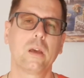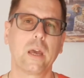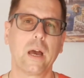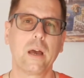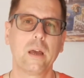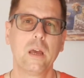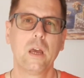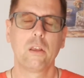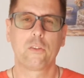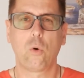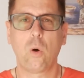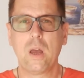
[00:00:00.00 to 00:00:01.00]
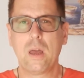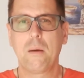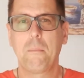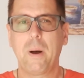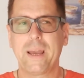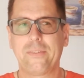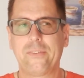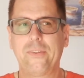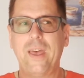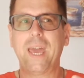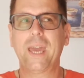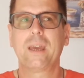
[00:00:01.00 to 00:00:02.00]
Yeah. So by
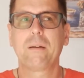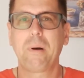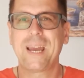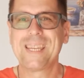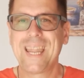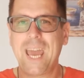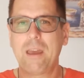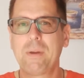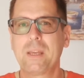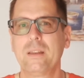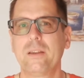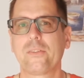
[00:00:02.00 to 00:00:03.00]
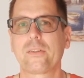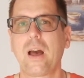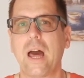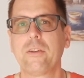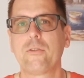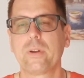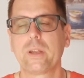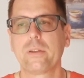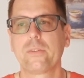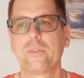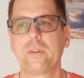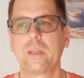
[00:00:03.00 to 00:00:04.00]
naming these
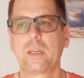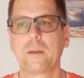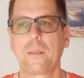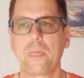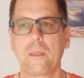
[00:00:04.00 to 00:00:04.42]
countries, the